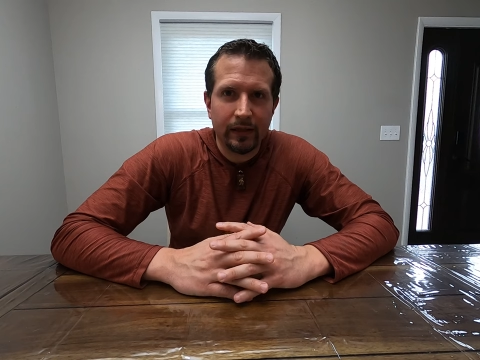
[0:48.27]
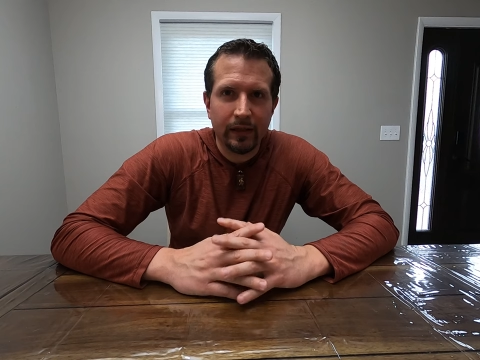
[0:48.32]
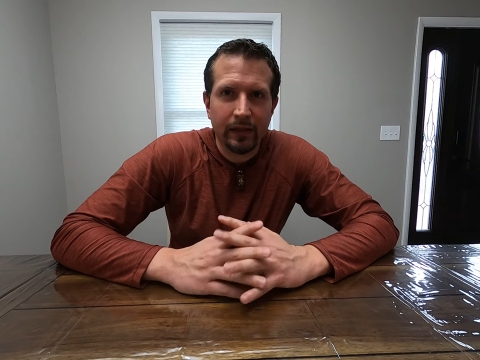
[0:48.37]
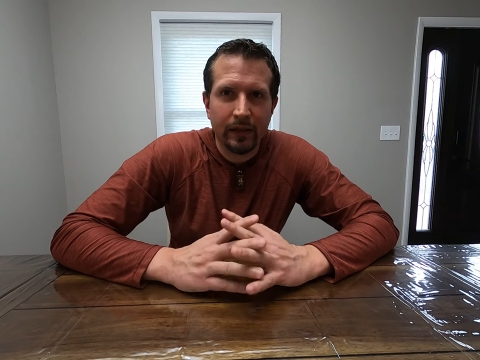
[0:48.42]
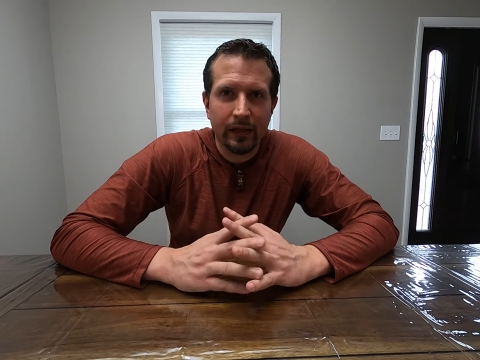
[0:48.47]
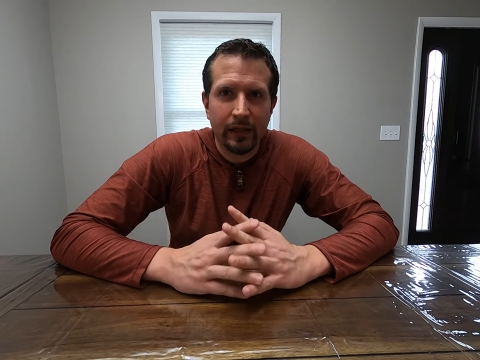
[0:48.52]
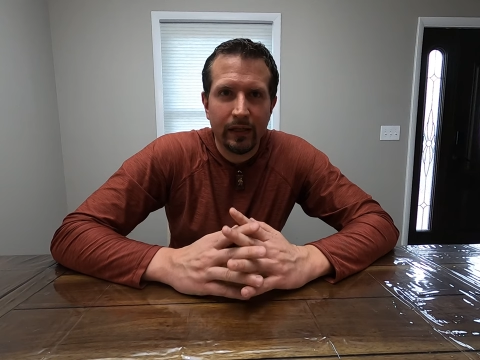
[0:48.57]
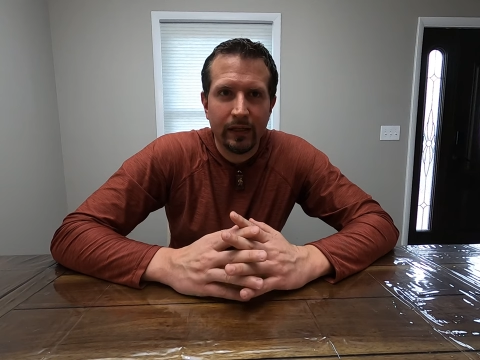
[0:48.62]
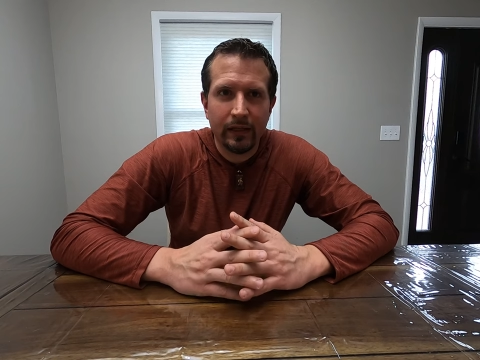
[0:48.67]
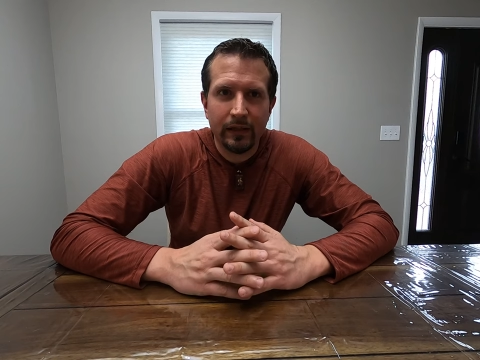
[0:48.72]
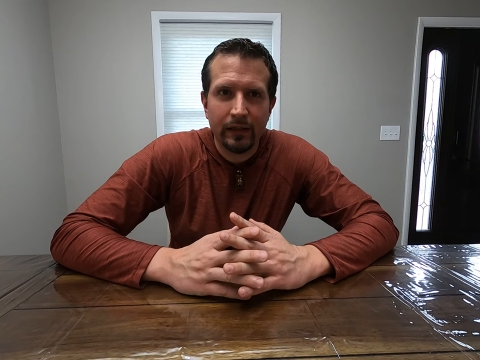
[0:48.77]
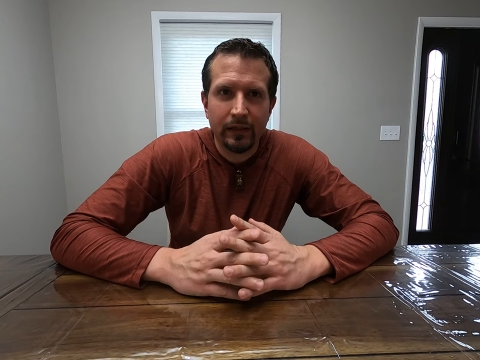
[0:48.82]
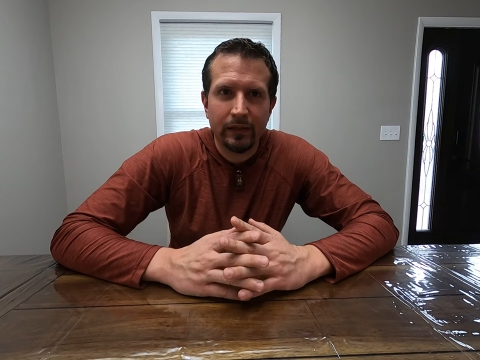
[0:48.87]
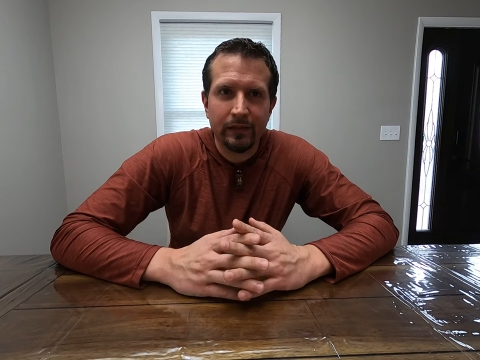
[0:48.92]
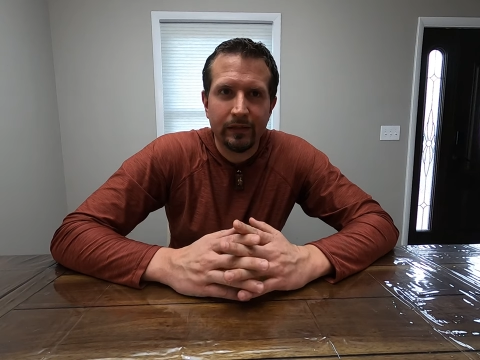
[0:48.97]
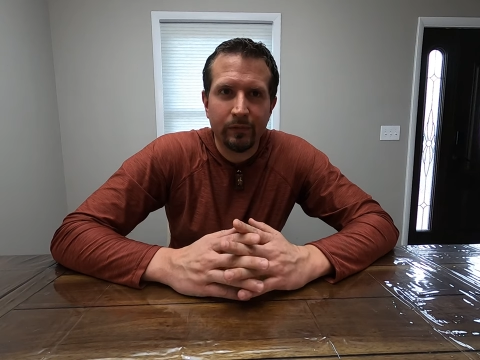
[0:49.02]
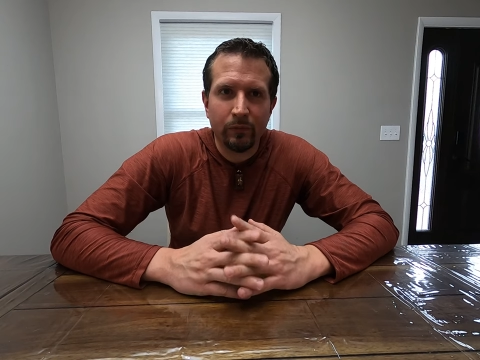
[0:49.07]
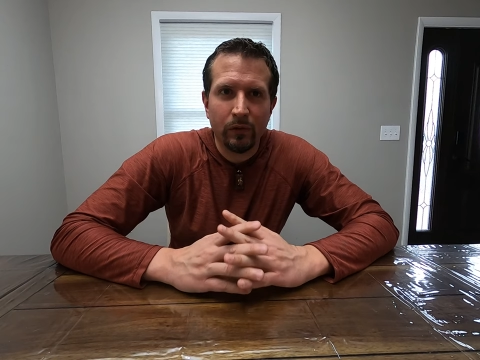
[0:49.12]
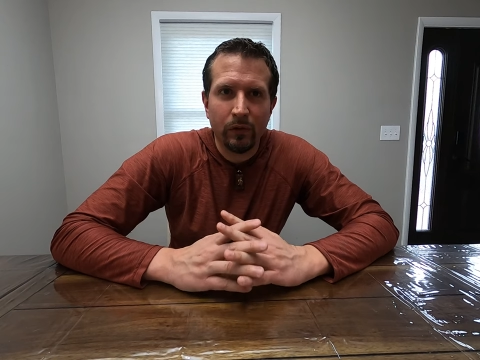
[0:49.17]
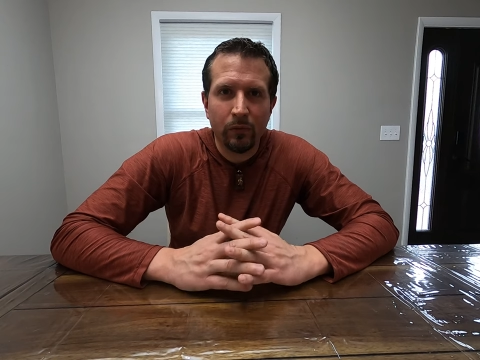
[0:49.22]
and that
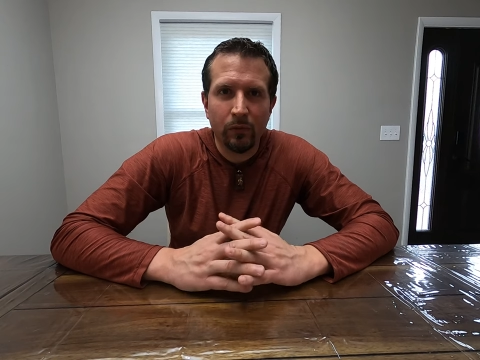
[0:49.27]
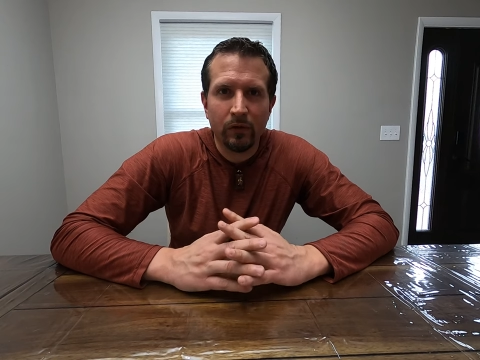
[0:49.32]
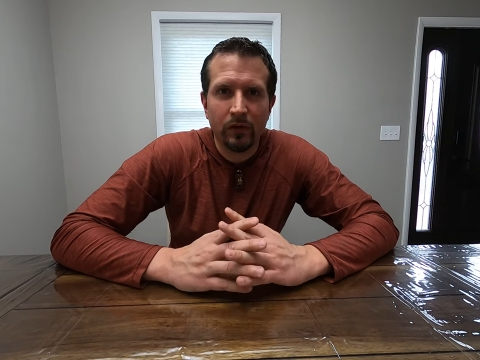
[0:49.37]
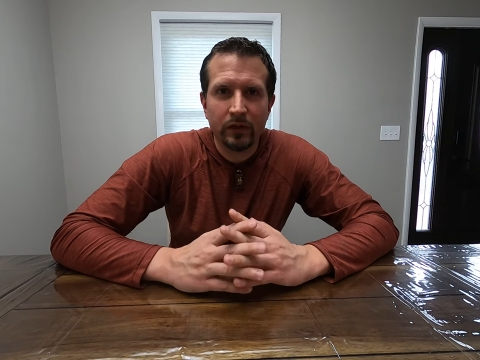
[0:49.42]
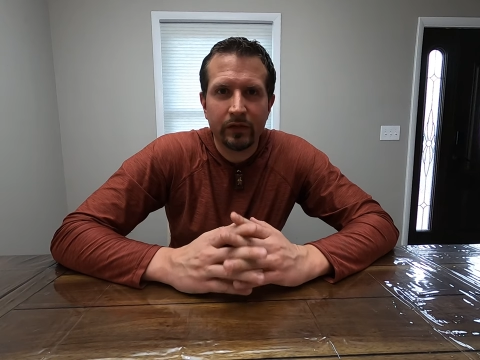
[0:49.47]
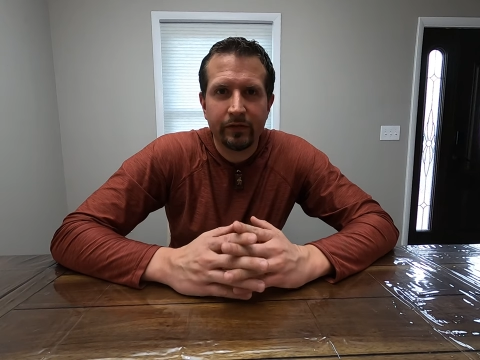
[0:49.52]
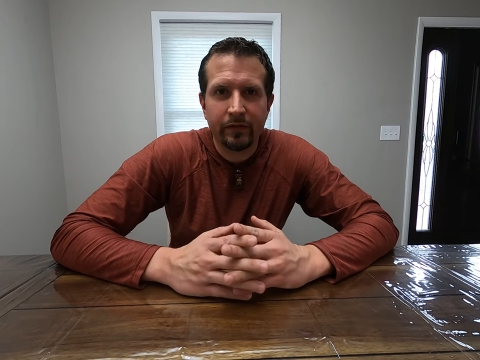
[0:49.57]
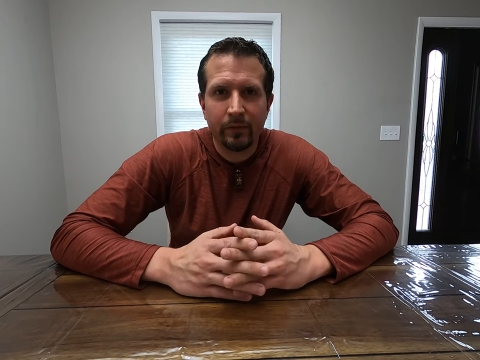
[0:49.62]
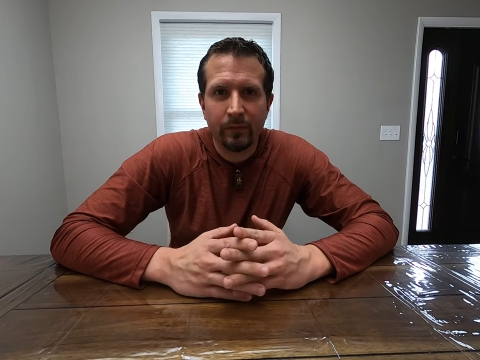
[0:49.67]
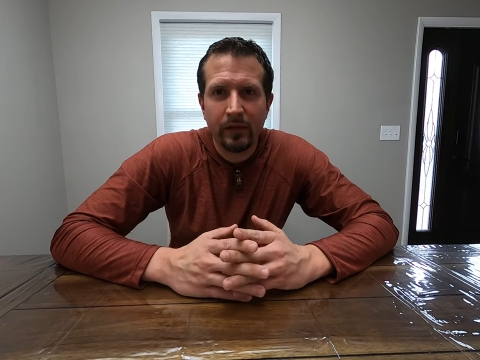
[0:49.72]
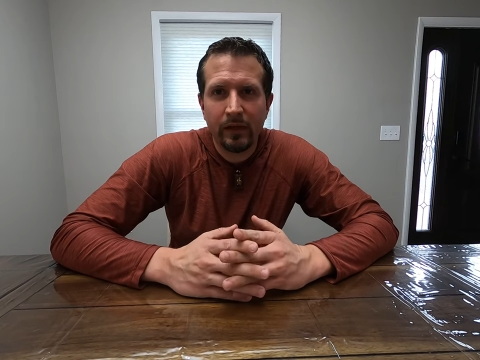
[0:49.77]
is what works for